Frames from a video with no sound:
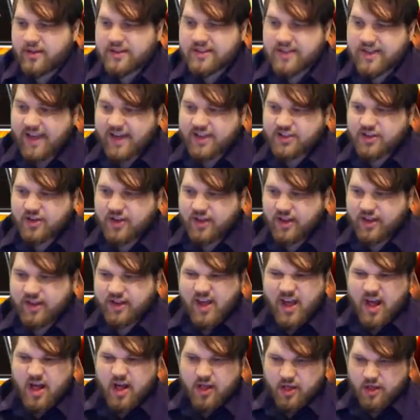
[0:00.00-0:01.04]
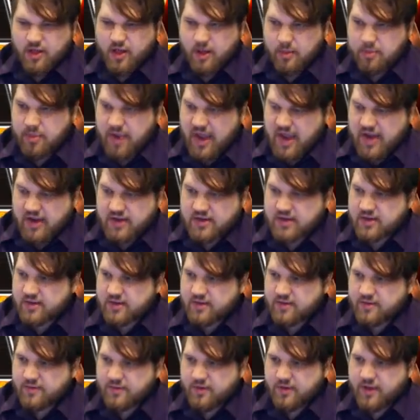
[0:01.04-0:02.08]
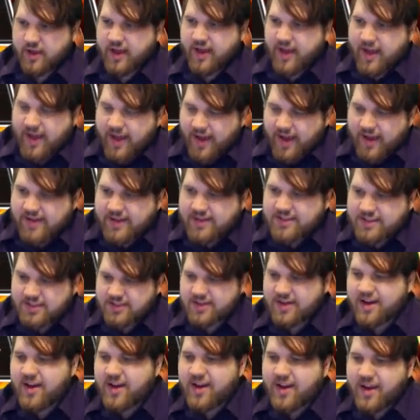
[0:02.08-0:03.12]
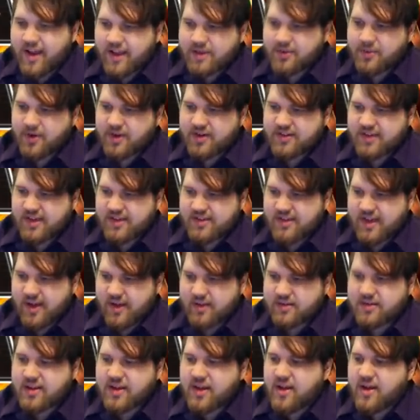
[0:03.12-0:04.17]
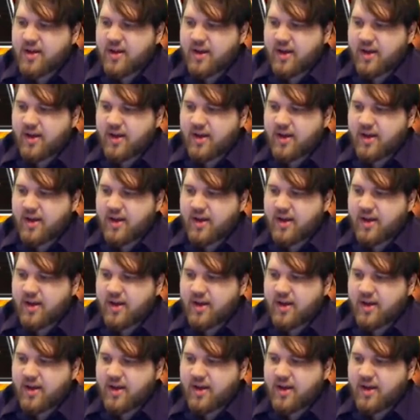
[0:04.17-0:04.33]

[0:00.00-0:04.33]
This is actually like the bait for the Ash, as weird as that sounds.